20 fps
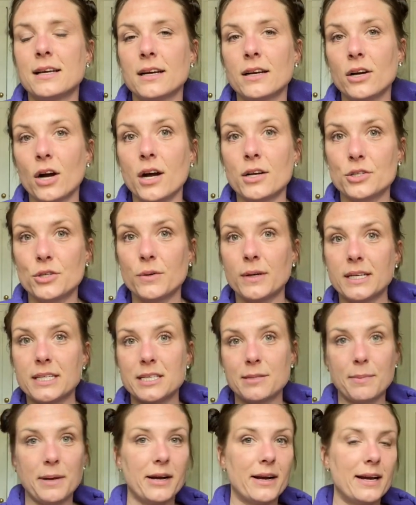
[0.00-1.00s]
got to
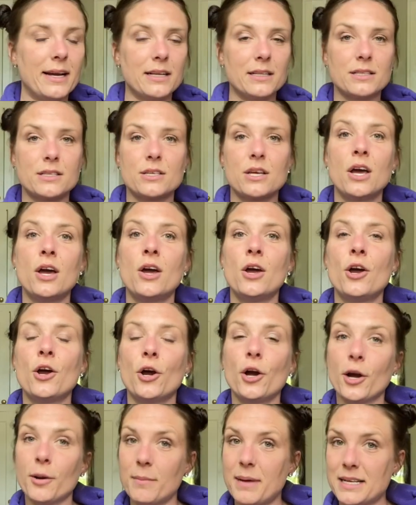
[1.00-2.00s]
experience
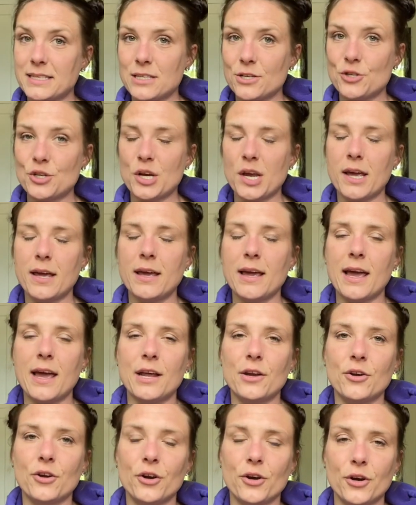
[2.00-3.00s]
her messaging
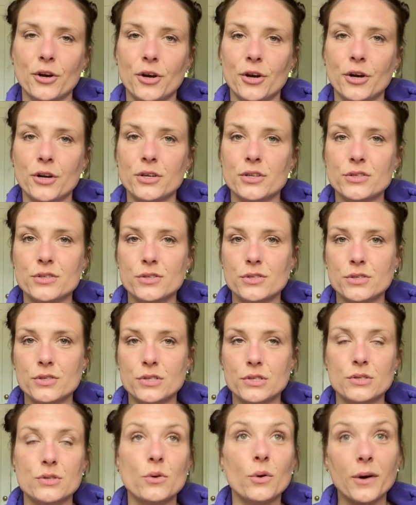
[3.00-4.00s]
and her
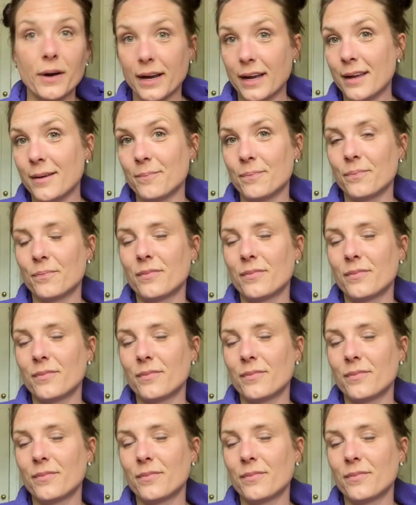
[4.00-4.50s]
story.